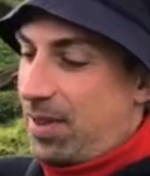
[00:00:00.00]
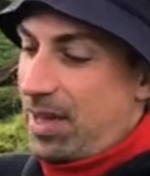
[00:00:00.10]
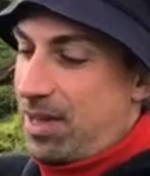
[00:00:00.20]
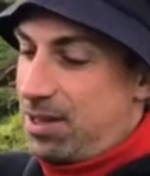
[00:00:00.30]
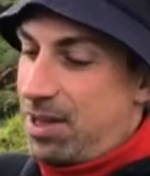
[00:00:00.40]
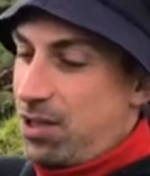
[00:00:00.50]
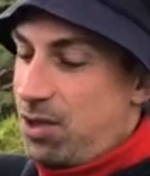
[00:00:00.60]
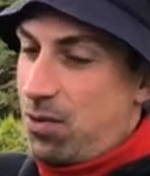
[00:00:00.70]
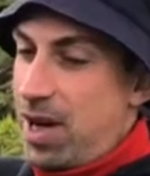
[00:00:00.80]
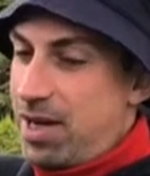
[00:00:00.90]
Such a
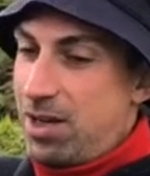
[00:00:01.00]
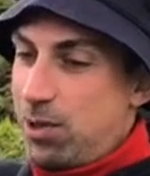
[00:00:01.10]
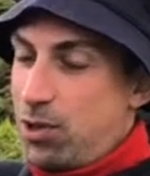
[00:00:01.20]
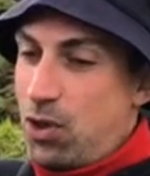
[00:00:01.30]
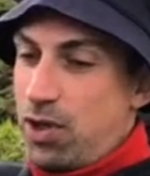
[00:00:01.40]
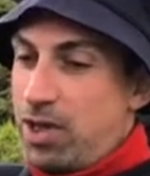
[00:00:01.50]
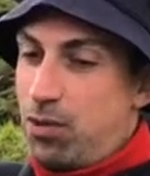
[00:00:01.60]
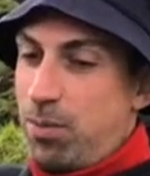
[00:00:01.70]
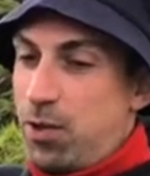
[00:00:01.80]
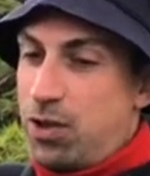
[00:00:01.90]
great little sturdy
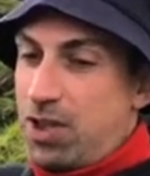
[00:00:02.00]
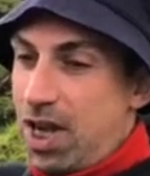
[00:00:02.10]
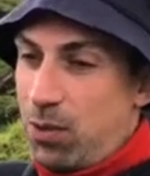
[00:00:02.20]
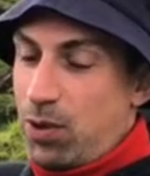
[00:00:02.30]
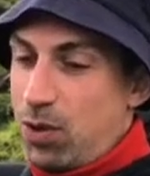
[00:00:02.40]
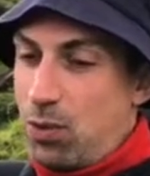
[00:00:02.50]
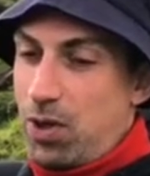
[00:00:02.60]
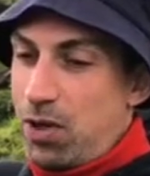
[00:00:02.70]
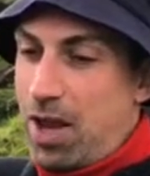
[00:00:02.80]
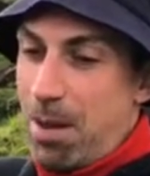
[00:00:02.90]
dripper to take with you when you're
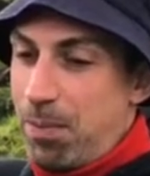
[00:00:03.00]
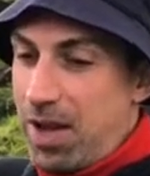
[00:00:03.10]
camping.